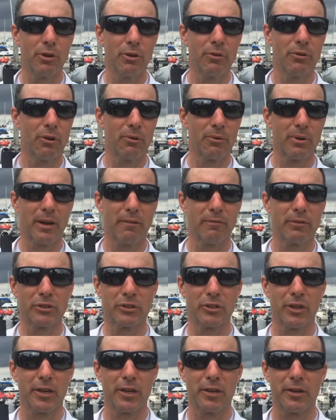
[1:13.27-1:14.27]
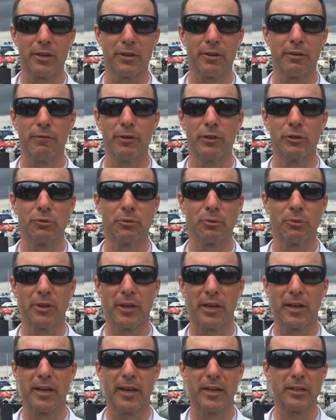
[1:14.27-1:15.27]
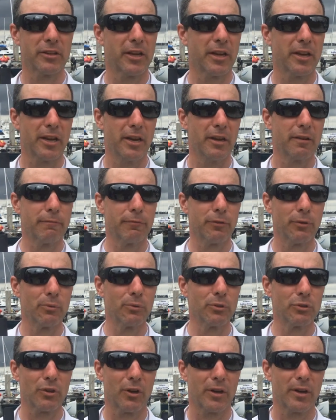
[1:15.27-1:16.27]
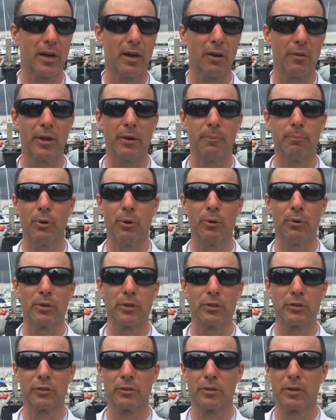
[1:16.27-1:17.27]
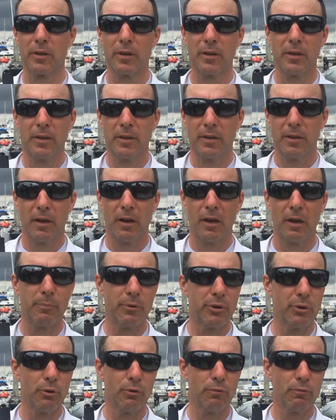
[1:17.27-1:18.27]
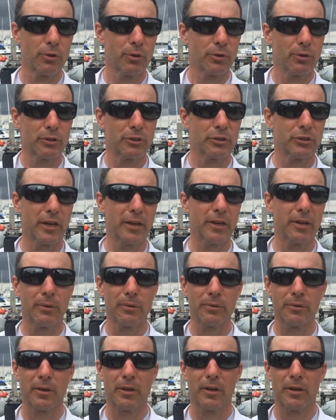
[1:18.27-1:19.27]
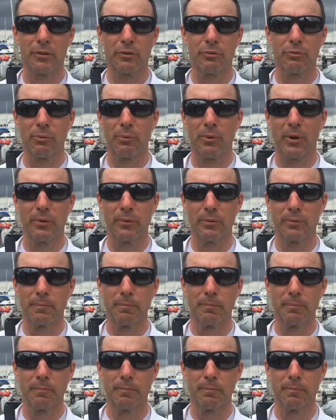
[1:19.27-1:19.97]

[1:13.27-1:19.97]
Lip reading: You don't have a sighted individual that has any influence on how that boat is maneuvered or sailed throughout.